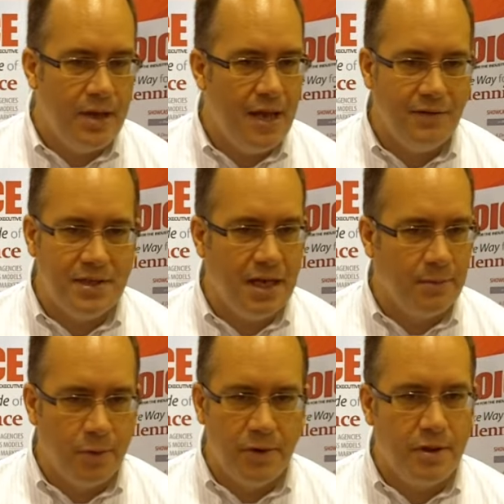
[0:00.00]
We haven't
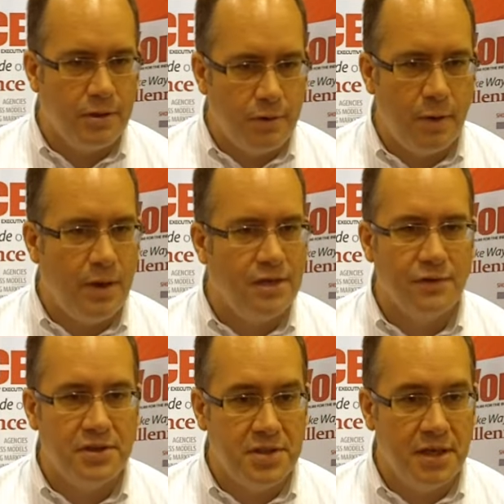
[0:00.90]
taken more than 3 weeks
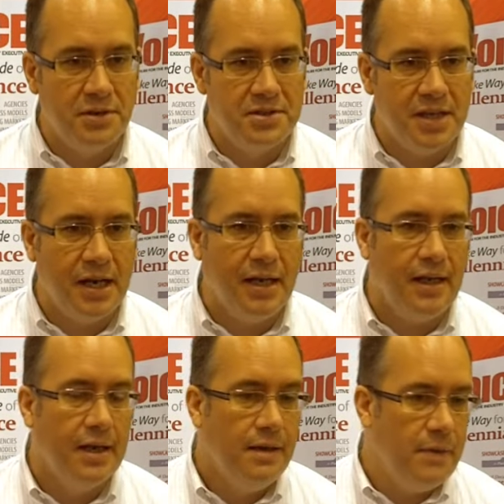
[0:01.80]
for a single study,